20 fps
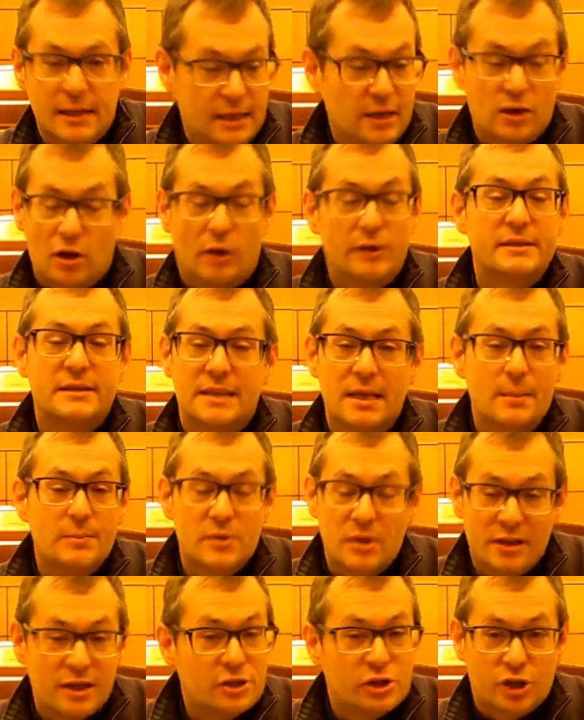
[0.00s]
He called
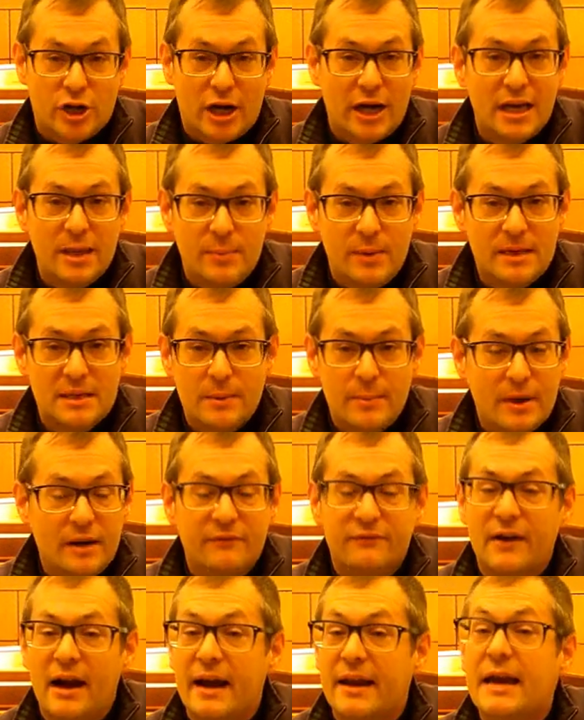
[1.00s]
dibs on this shiny piece of metal.
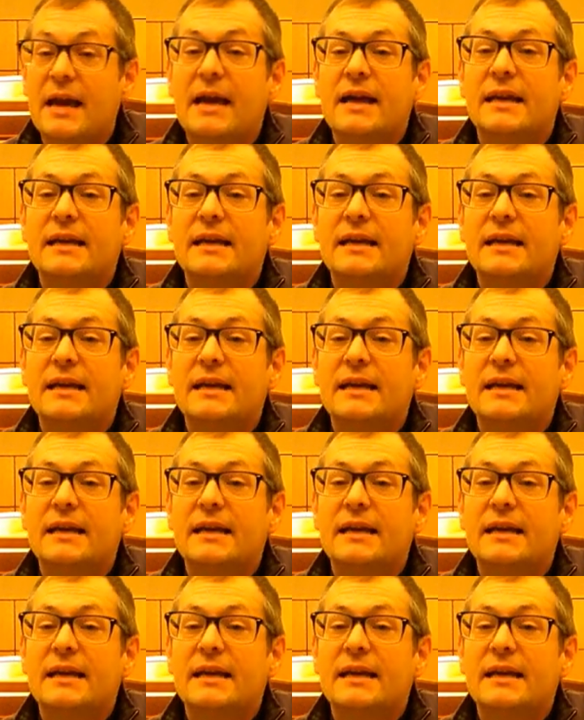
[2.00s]
Fine.